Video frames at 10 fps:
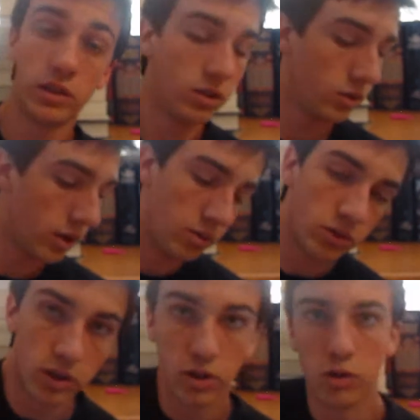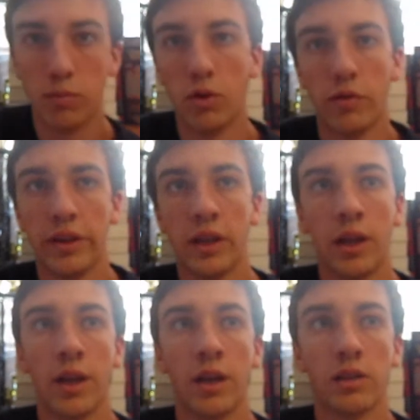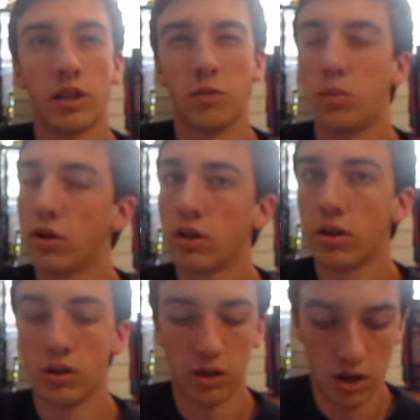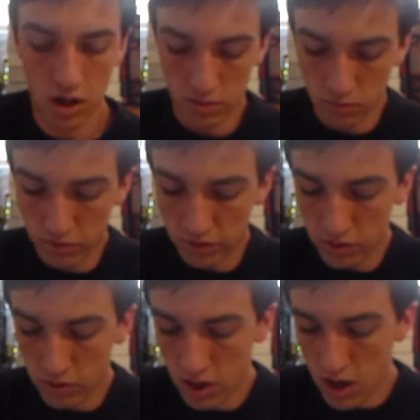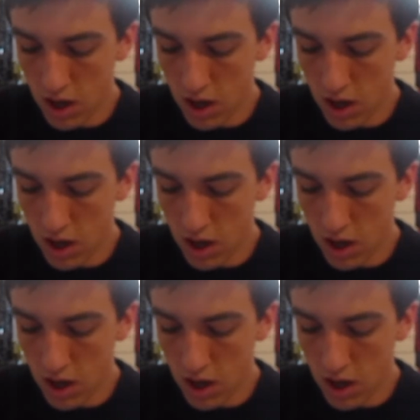too, and I was going to do a movie/book review.